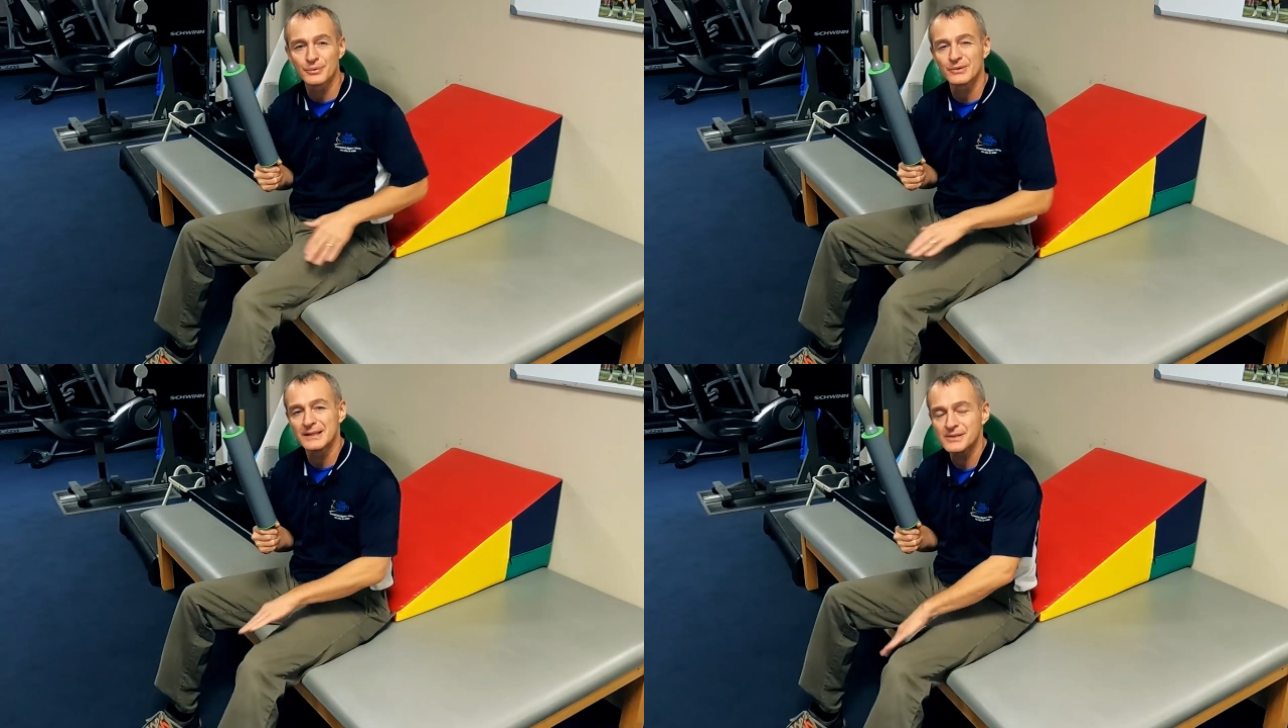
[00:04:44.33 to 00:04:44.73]

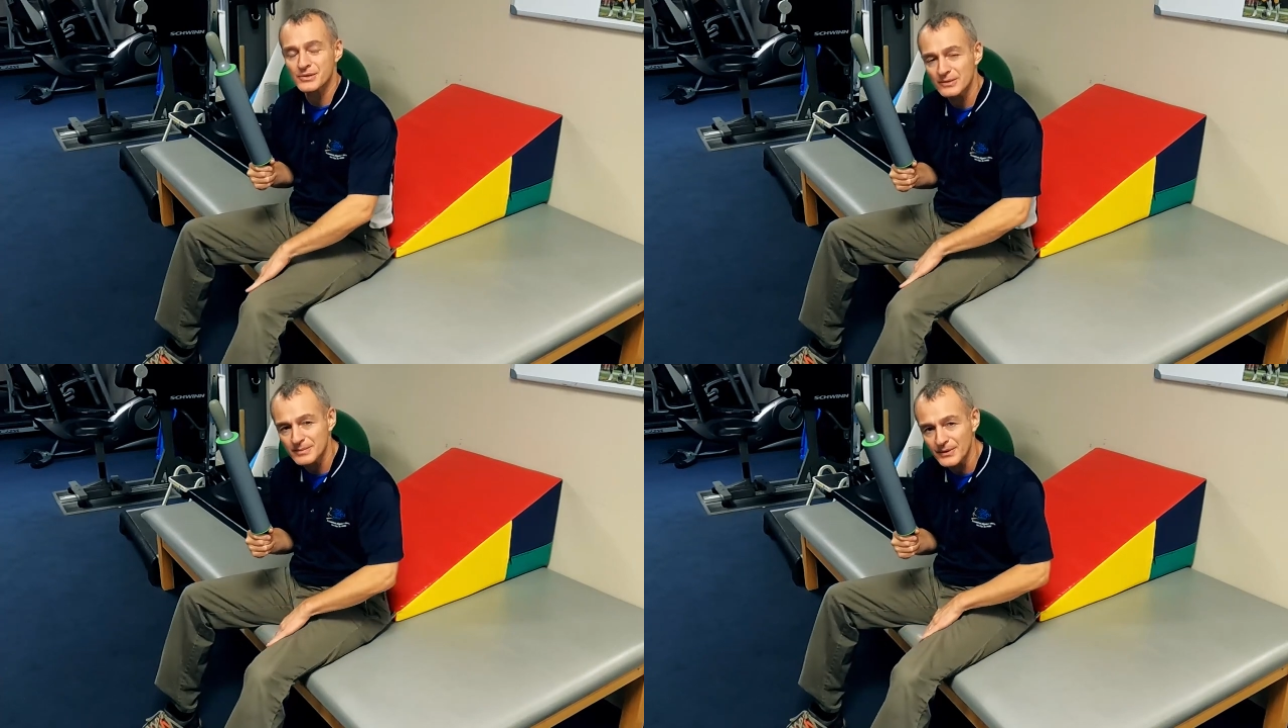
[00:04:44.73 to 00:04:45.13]

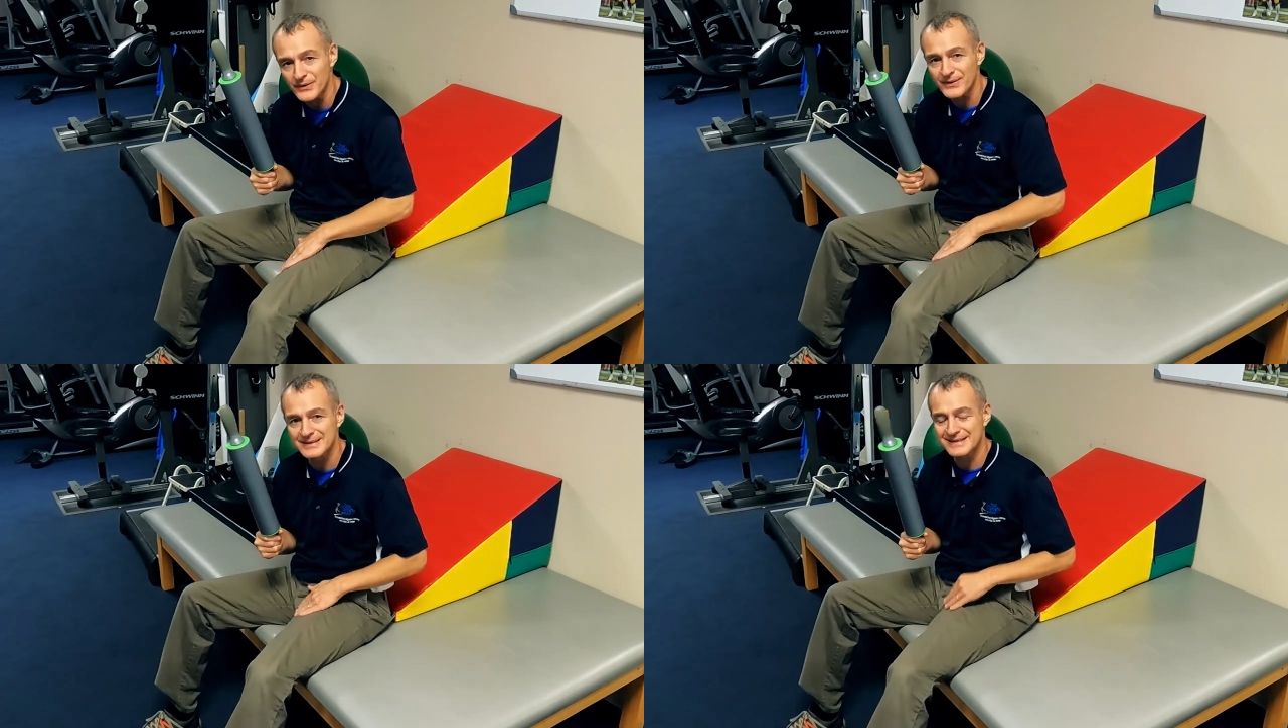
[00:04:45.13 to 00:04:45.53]

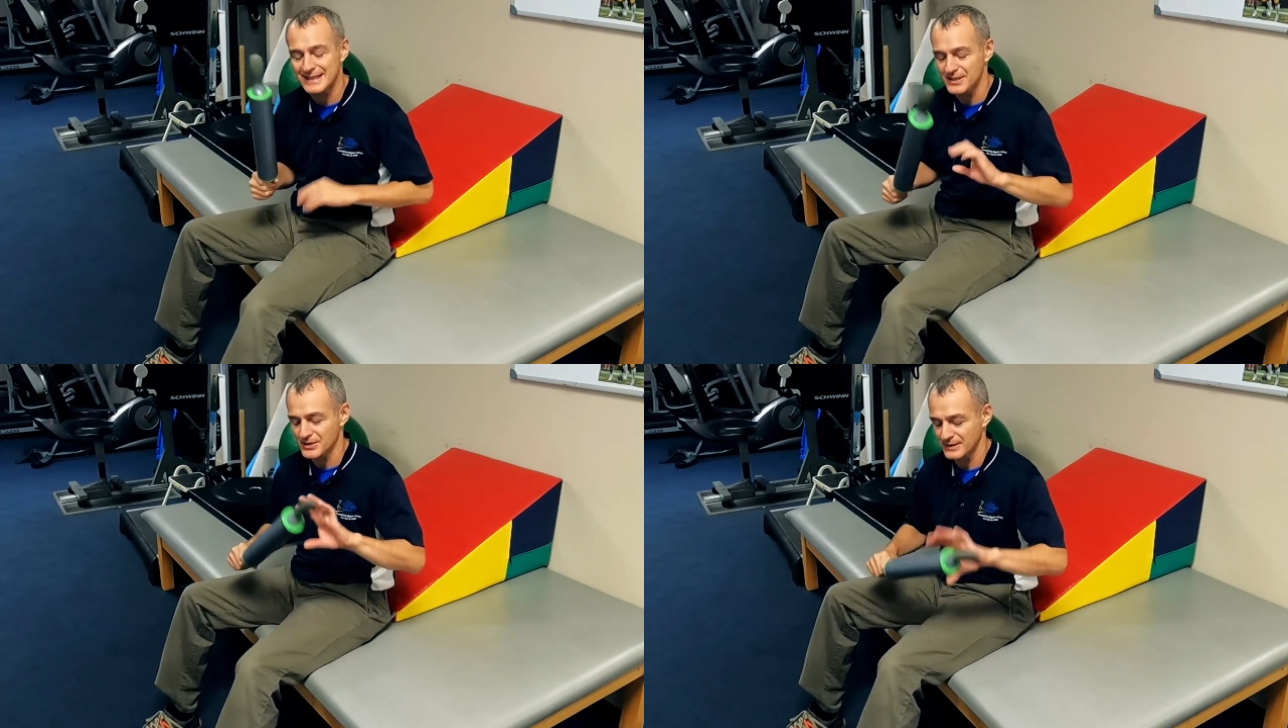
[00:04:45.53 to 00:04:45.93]
pleasurable
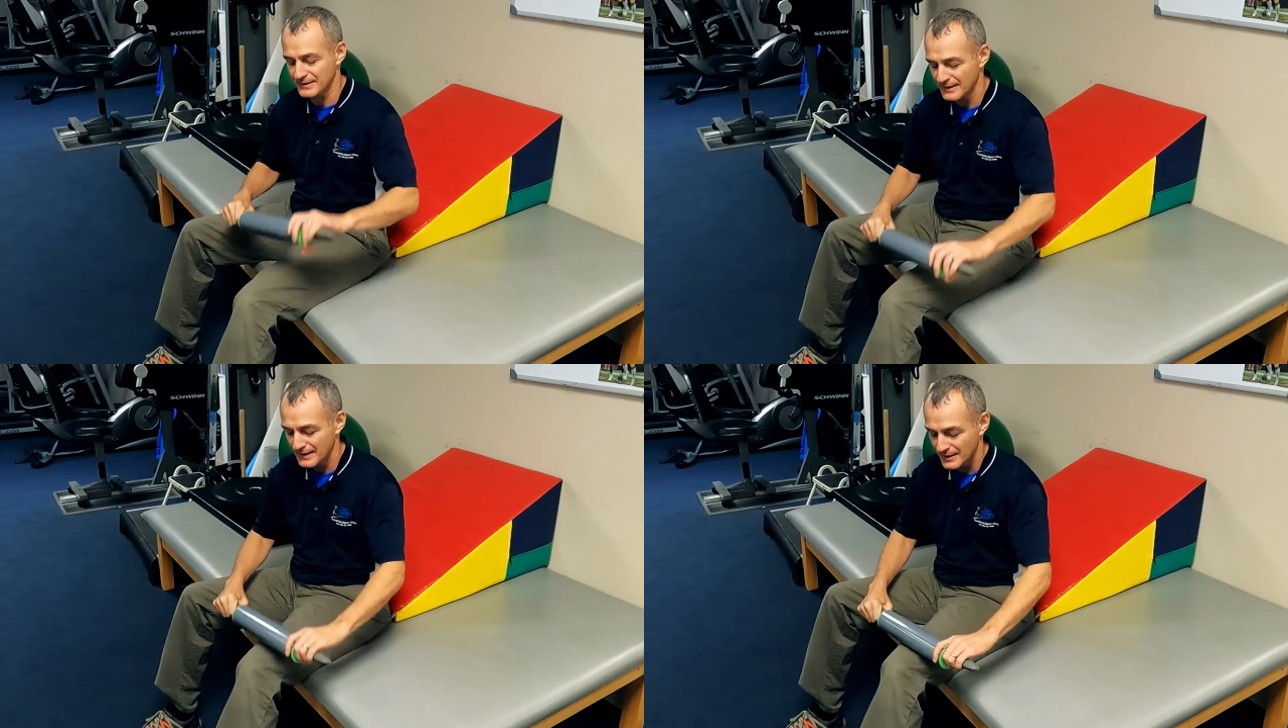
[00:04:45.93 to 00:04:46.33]

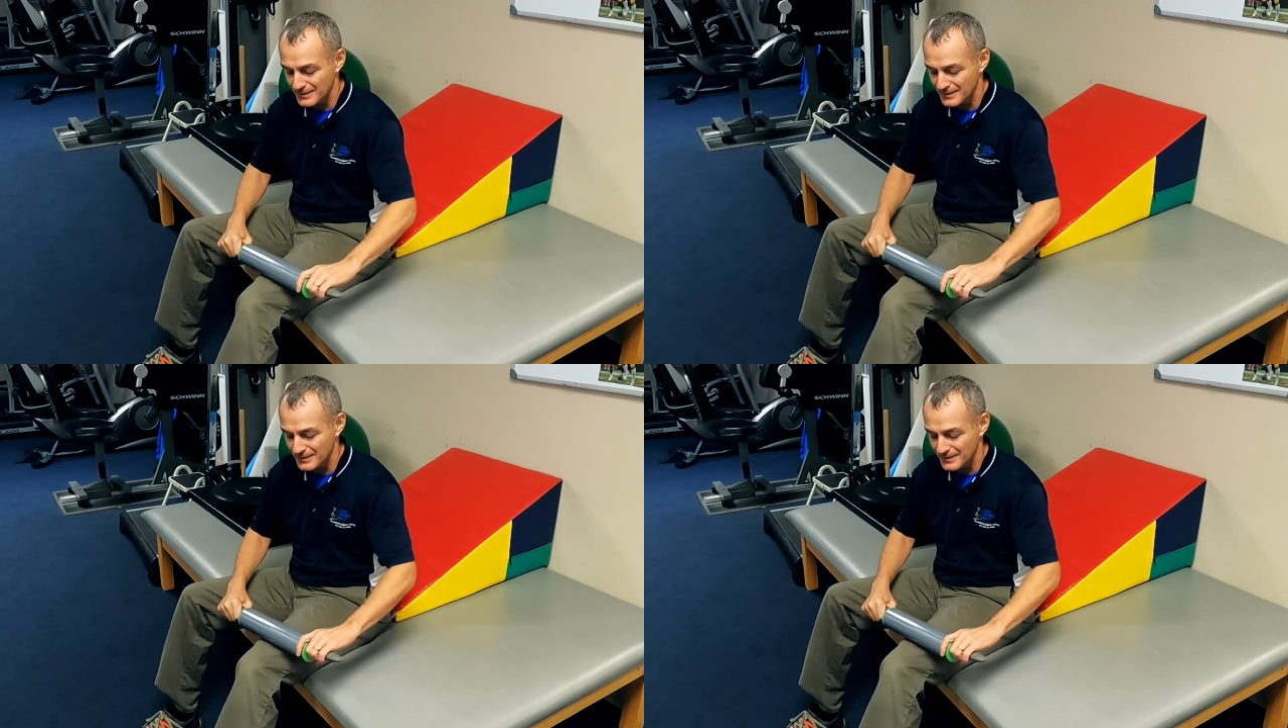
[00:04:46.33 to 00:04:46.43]
sensation